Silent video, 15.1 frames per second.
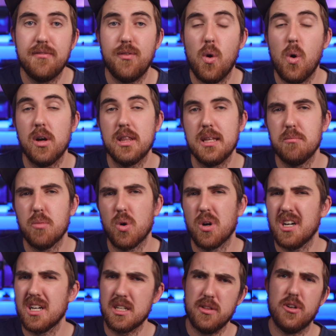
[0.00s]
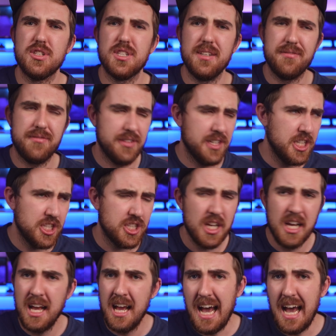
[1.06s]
for the more glossy finish,